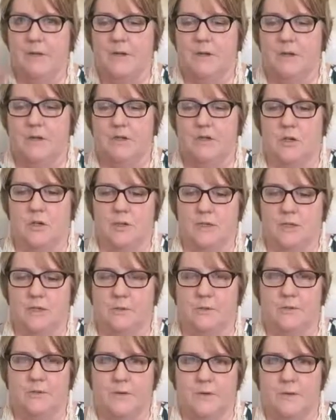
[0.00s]
I'll try
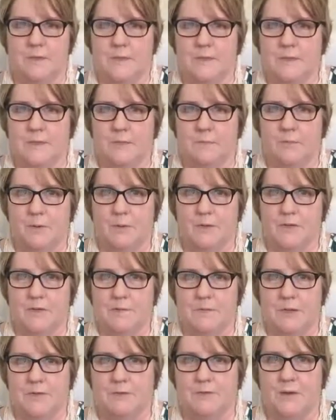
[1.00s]
to, of course, put as
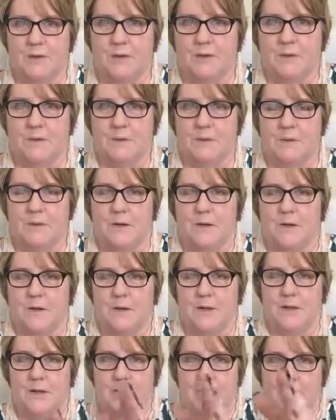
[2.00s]
much focus on
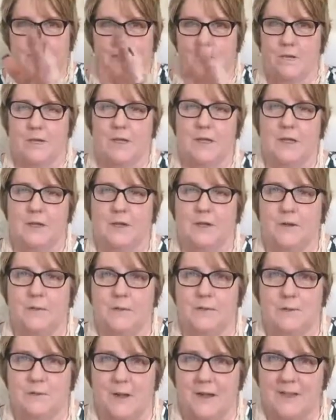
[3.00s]
looking at you
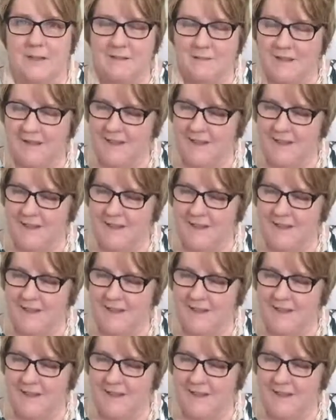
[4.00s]
as well.